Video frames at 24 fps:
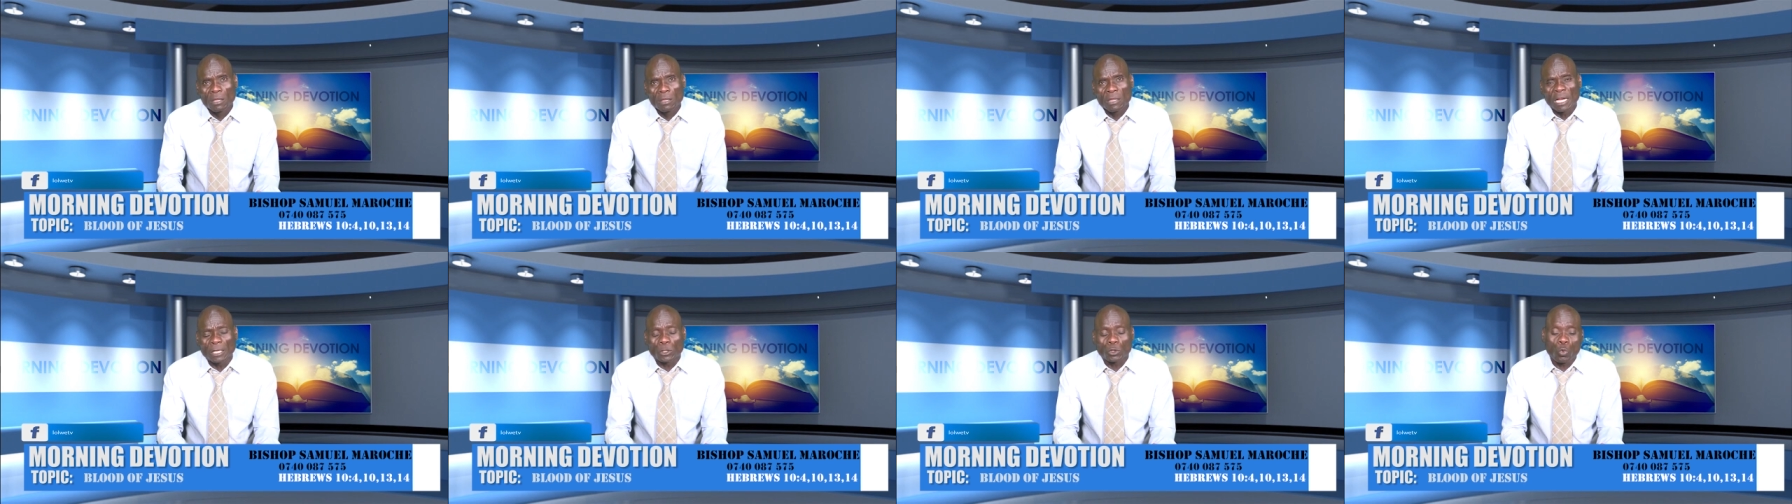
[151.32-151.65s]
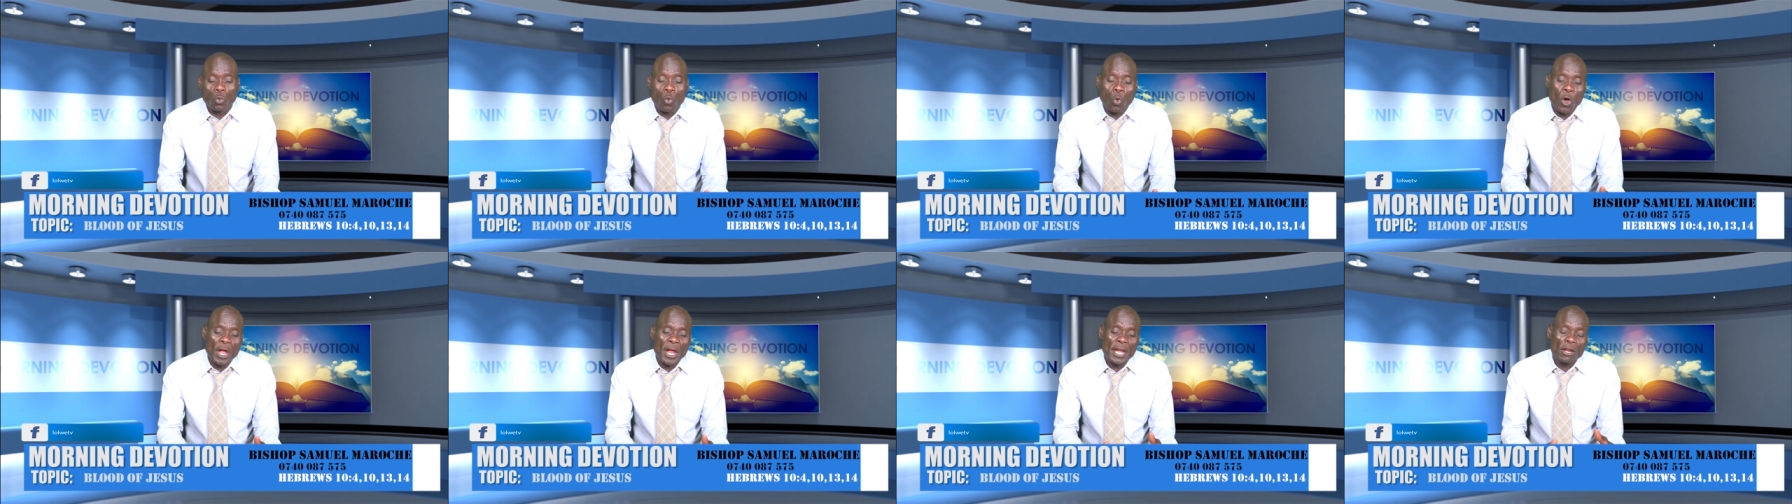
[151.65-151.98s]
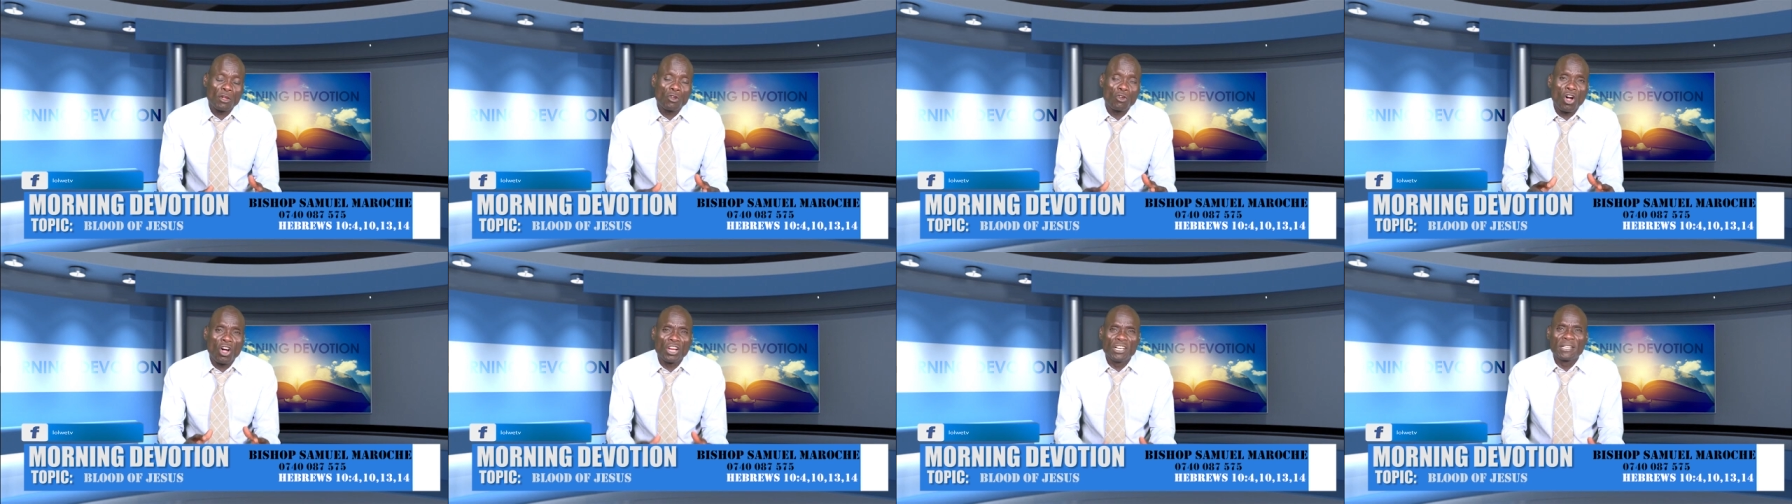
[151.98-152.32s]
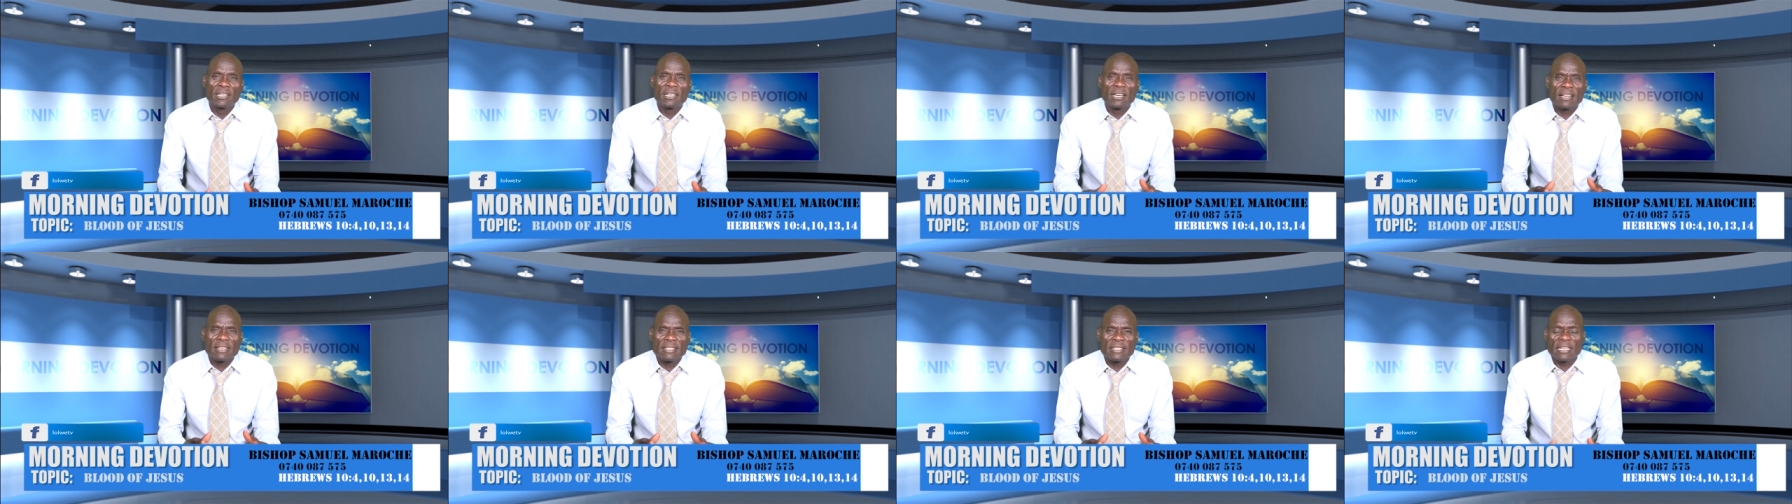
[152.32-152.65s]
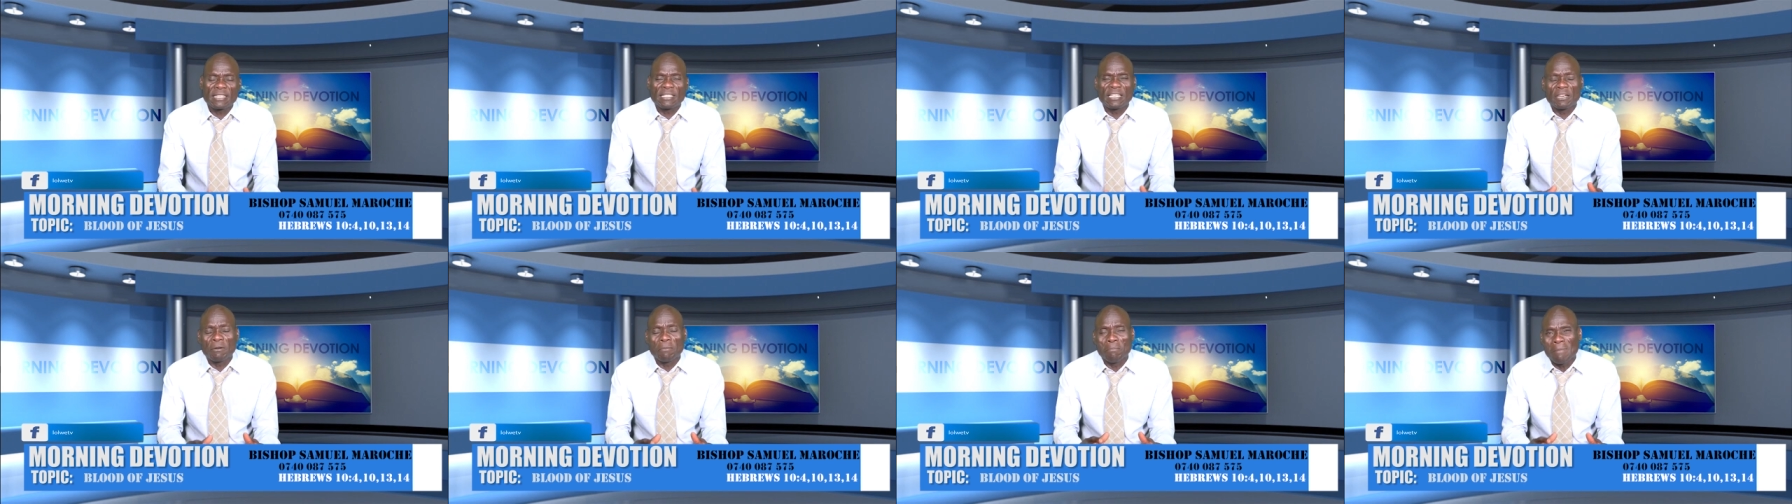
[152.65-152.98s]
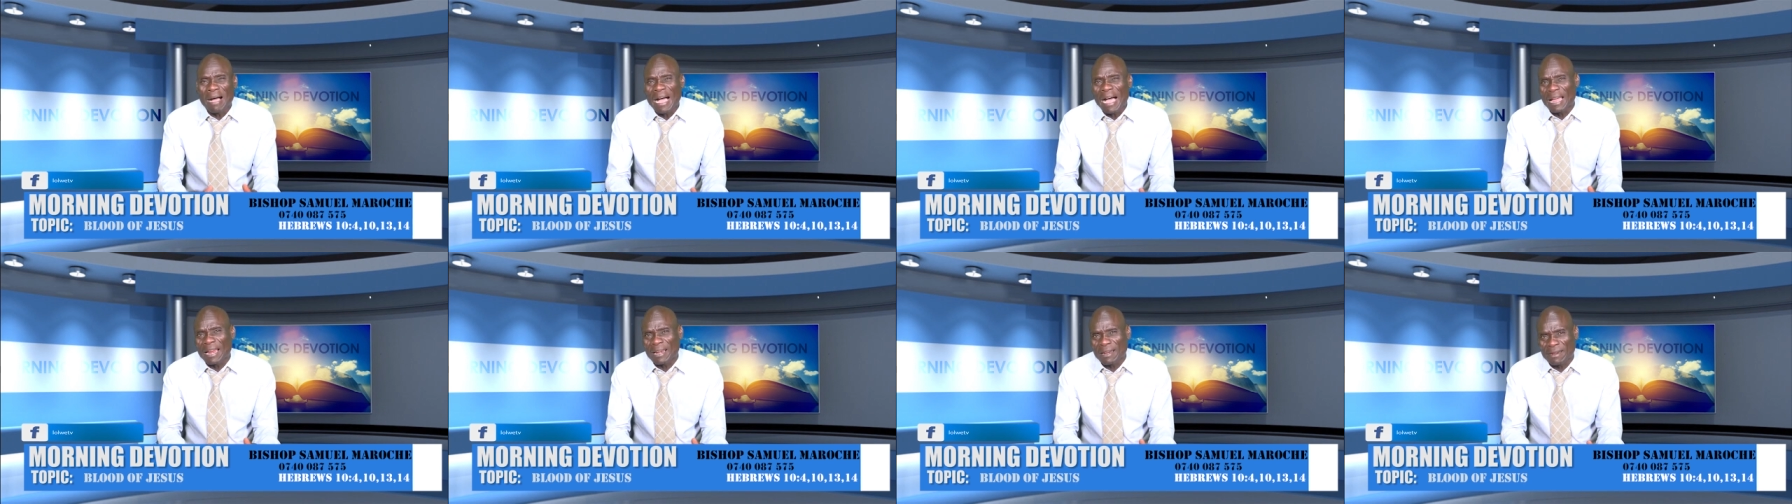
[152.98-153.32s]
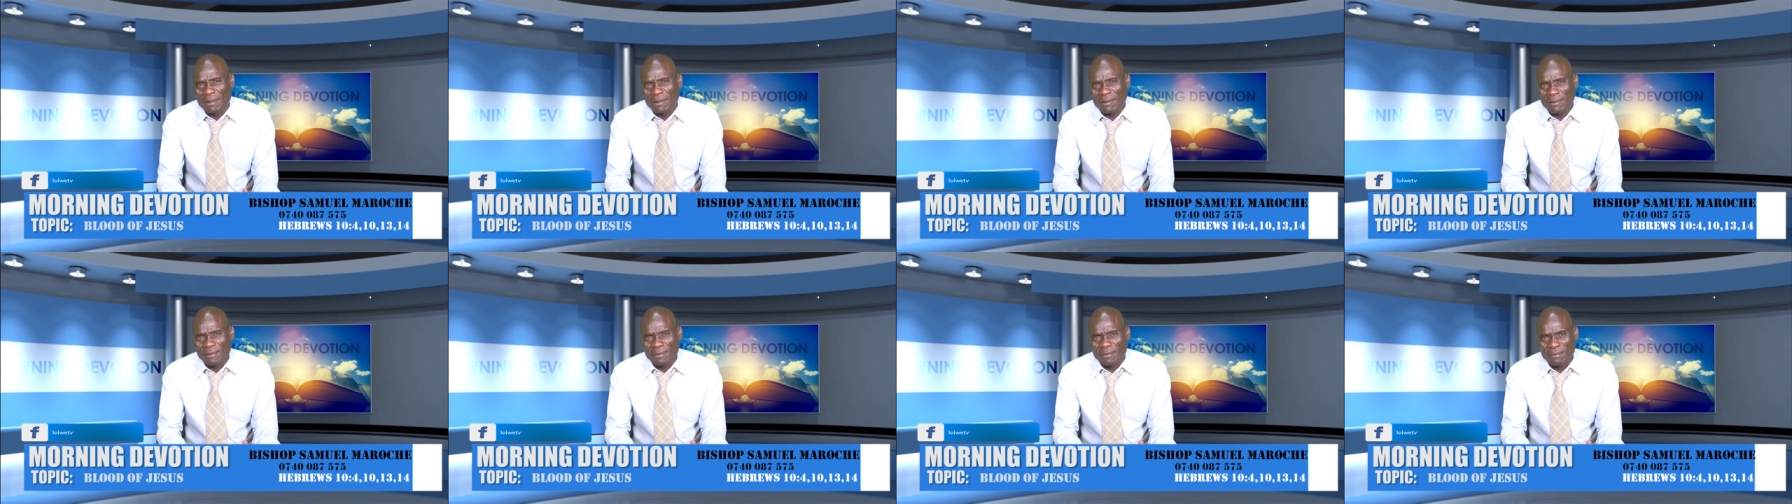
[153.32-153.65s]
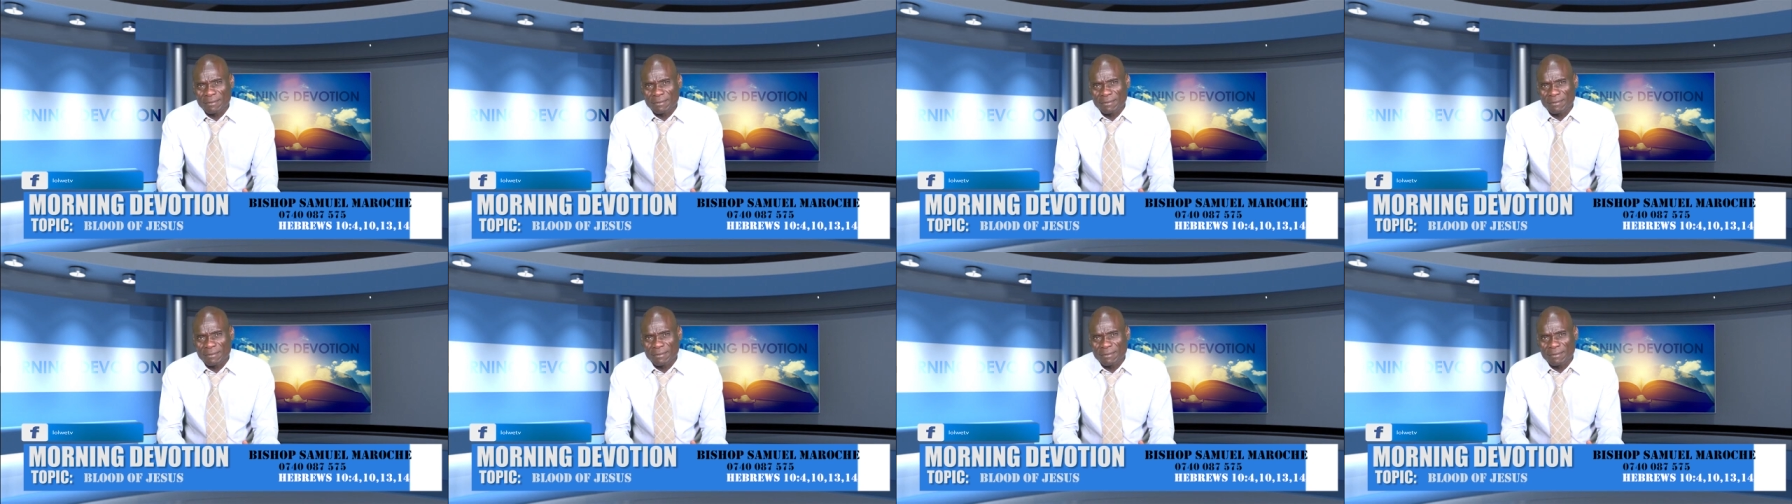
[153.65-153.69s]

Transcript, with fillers: that when God created man